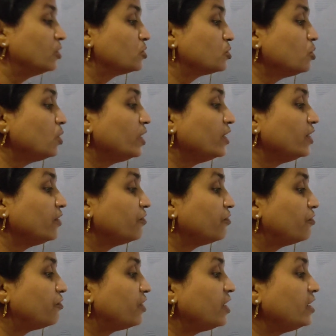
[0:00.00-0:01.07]
So
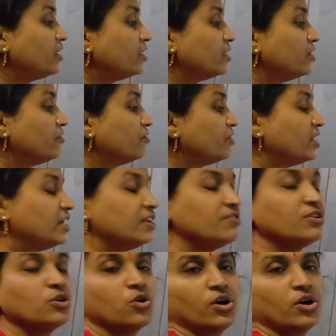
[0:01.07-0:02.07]
different living